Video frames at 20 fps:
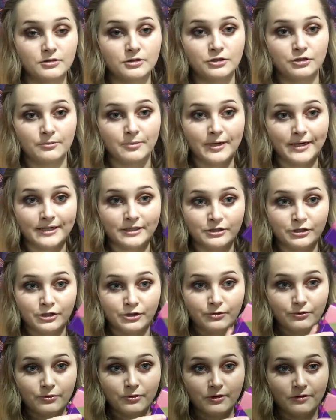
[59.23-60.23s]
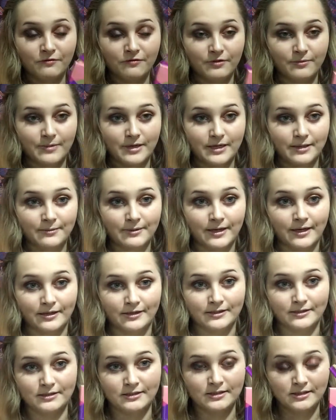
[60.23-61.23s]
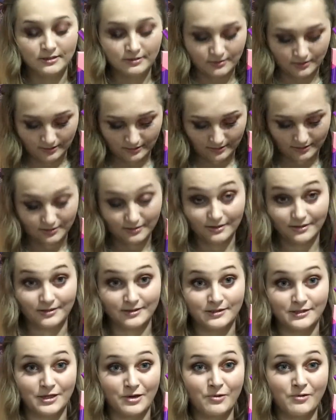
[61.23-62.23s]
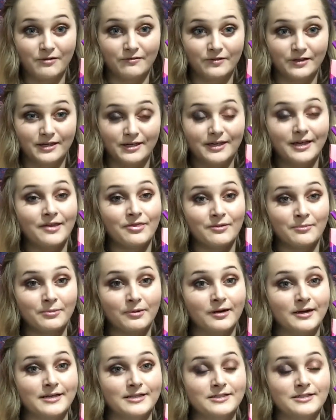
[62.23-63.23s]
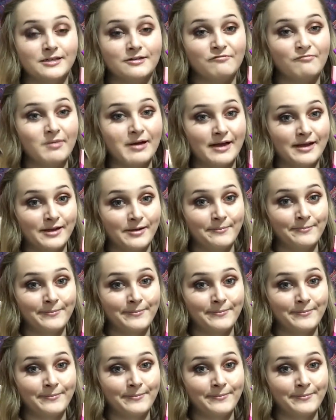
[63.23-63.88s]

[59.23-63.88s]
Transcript: So buying two of the mini palettes is equivalent in the price of buying a